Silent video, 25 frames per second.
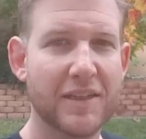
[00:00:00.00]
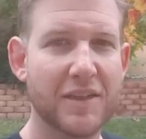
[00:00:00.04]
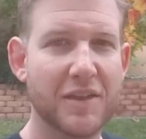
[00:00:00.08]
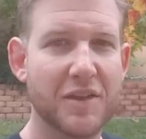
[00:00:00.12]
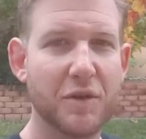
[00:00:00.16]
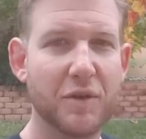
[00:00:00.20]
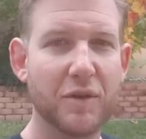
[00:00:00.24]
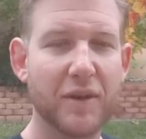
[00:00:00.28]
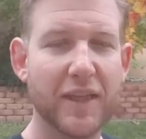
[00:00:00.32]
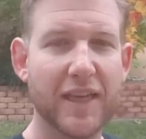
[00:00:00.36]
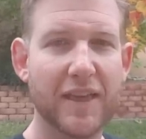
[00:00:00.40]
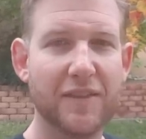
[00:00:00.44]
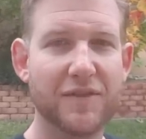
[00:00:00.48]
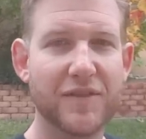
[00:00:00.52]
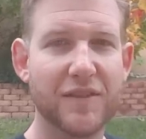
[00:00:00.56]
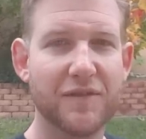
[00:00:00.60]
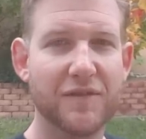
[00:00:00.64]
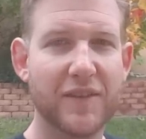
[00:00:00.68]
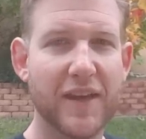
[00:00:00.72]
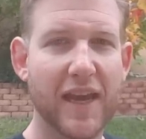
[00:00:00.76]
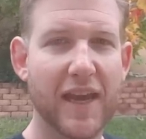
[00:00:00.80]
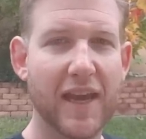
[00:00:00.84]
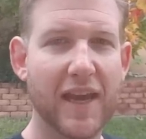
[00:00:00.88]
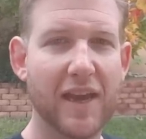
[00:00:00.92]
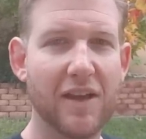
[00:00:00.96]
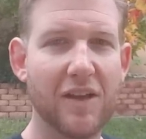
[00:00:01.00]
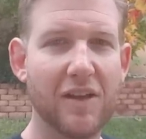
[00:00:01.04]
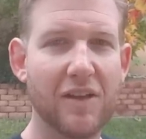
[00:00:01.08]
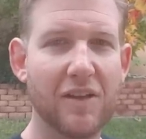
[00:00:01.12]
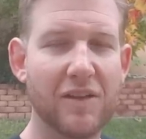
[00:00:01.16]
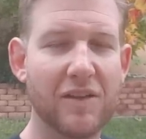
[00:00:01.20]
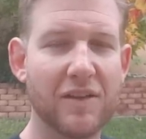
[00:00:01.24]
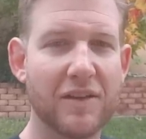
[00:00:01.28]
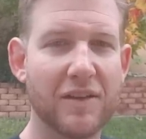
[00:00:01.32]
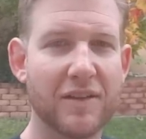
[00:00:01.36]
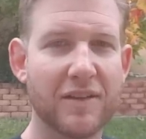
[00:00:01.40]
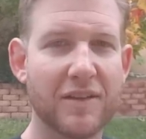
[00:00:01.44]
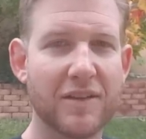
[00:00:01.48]
two leaves of
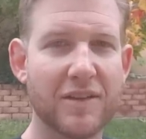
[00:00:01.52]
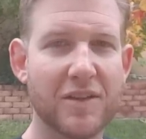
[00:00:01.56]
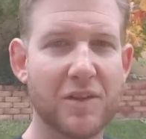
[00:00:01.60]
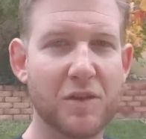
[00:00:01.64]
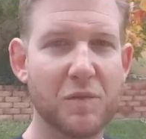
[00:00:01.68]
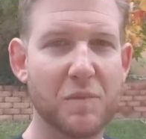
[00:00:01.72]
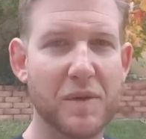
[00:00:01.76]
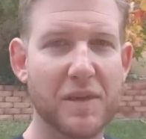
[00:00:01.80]
kale, two